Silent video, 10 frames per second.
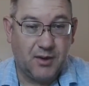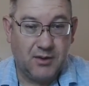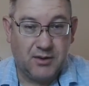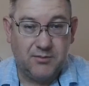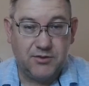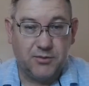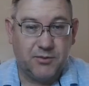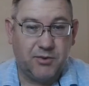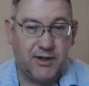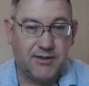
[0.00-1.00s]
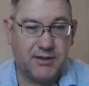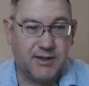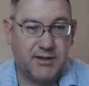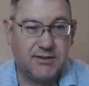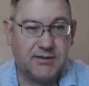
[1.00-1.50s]
consumer price
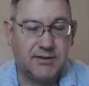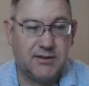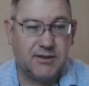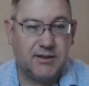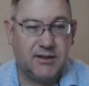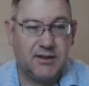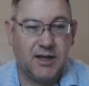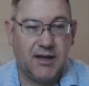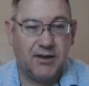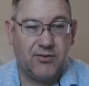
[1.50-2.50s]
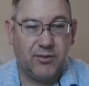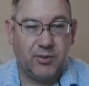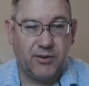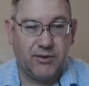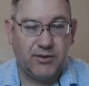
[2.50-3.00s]
index is at
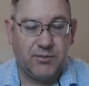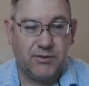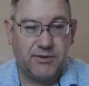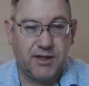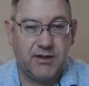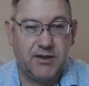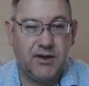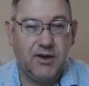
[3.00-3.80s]
3.2%.